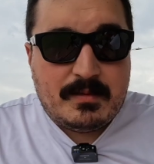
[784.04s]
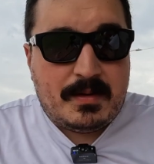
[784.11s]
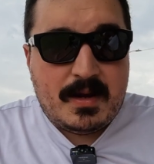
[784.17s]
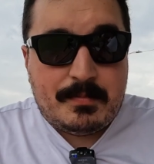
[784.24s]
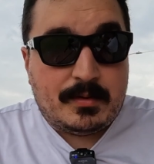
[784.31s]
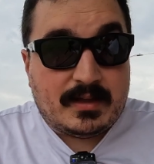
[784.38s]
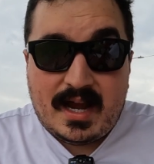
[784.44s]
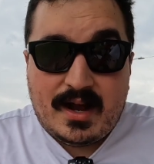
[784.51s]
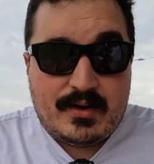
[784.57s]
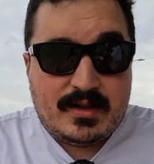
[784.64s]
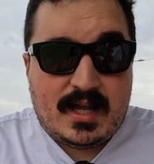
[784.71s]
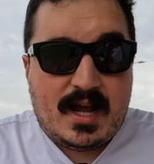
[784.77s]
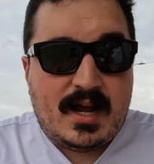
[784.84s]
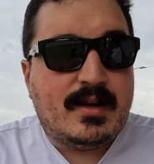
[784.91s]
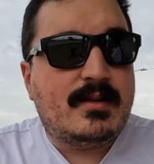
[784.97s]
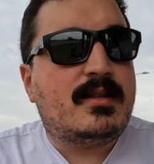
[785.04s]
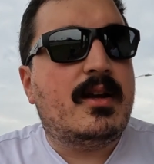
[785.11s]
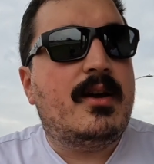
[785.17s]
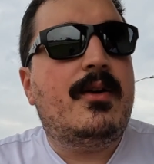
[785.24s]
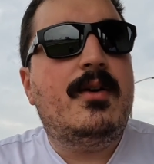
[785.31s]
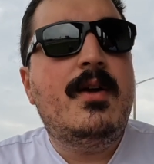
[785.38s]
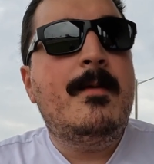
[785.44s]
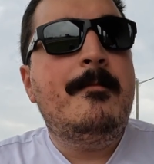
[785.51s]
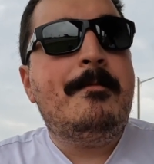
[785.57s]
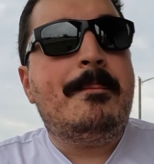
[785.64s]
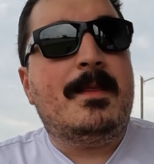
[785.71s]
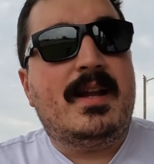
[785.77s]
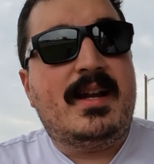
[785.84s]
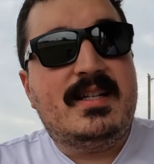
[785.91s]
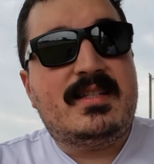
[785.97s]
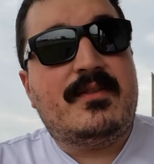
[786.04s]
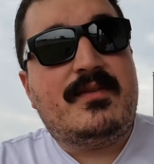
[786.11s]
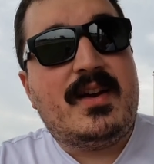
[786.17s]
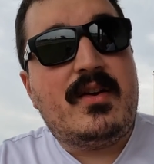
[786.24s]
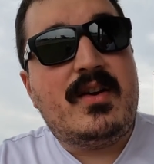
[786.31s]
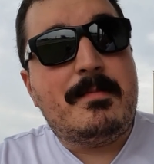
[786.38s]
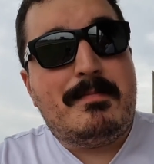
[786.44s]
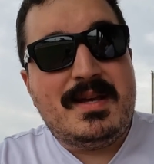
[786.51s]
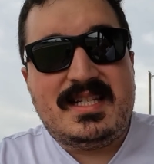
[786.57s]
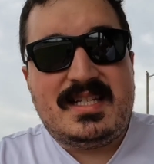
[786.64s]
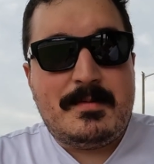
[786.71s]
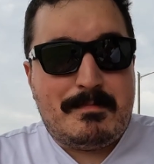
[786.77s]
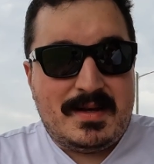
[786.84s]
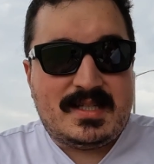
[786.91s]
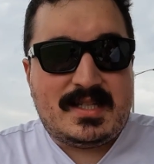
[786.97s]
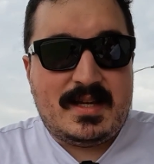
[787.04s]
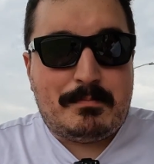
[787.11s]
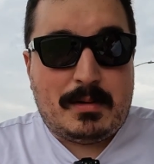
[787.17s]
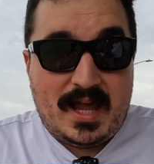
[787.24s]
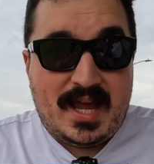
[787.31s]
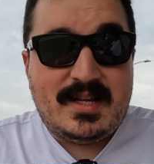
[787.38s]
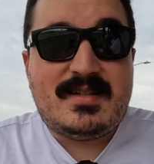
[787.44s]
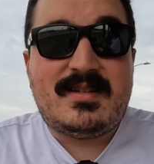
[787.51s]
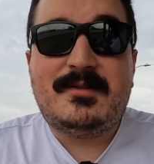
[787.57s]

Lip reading: people now in line. So it is a very busy place.